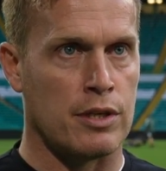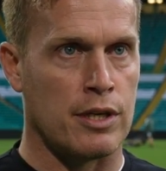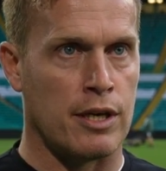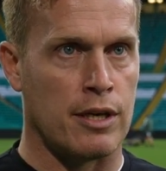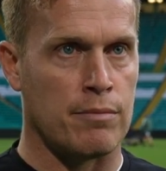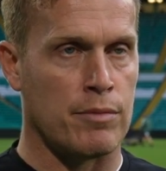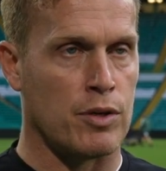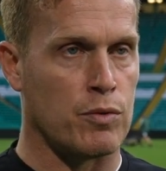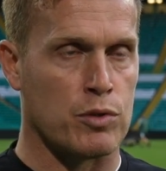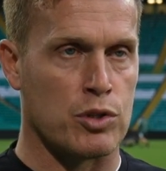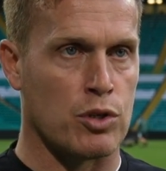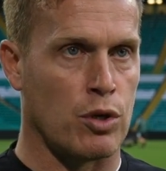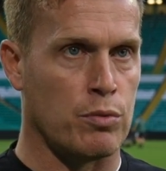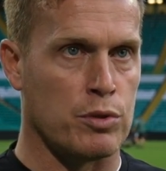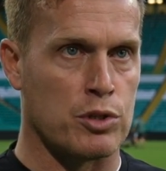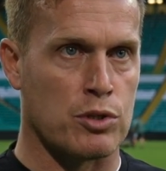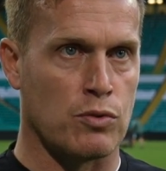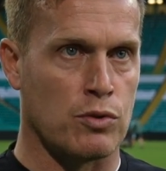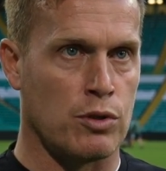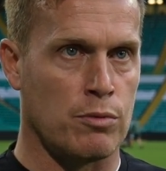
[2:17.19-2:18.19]
Um, it was
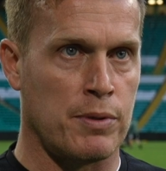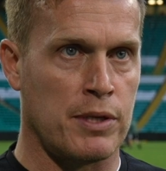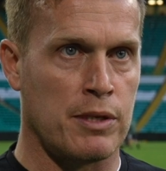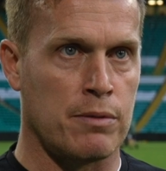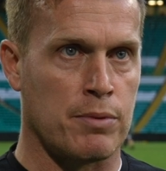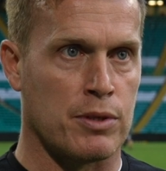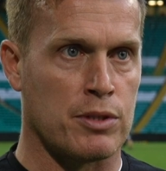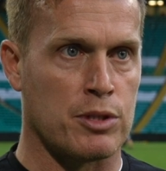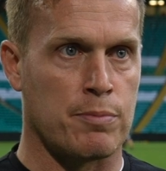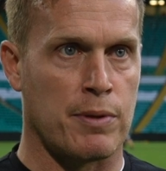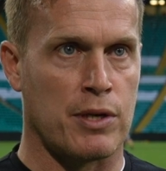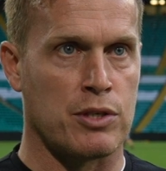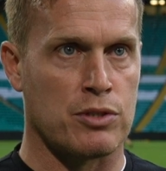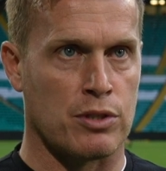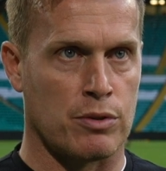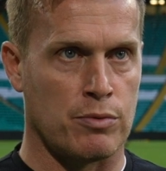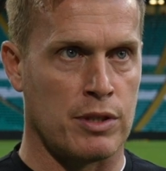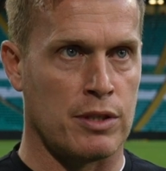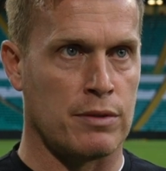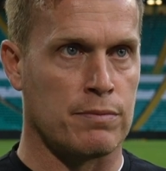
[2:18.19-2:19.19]
always going to be, but
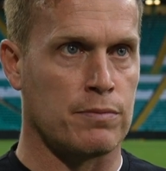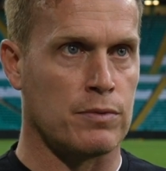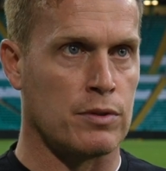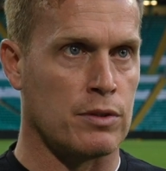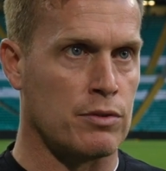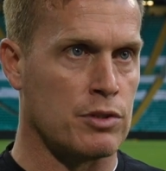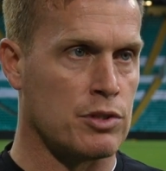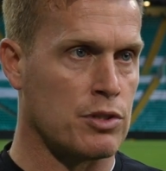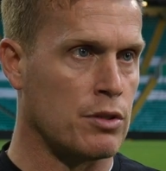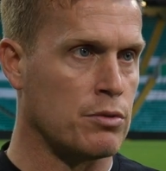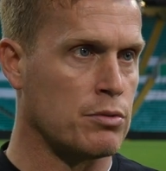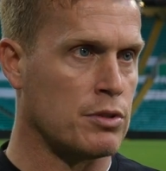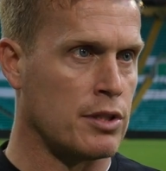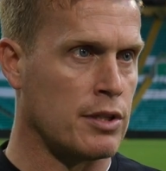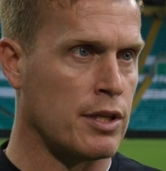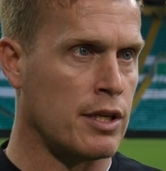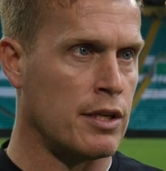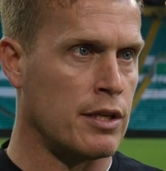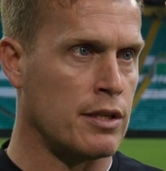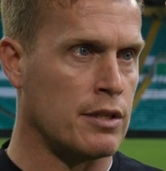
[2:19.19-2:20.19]
especially the, the result
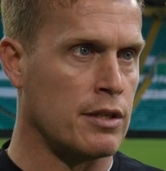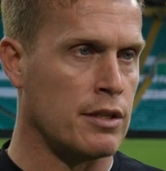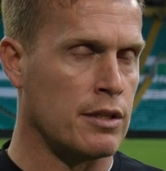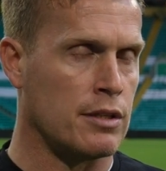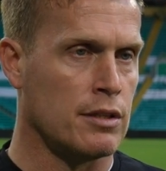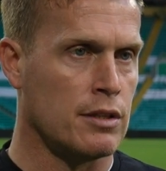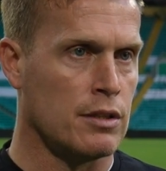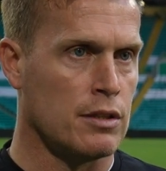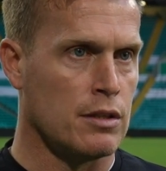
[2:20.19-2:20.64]
today and the,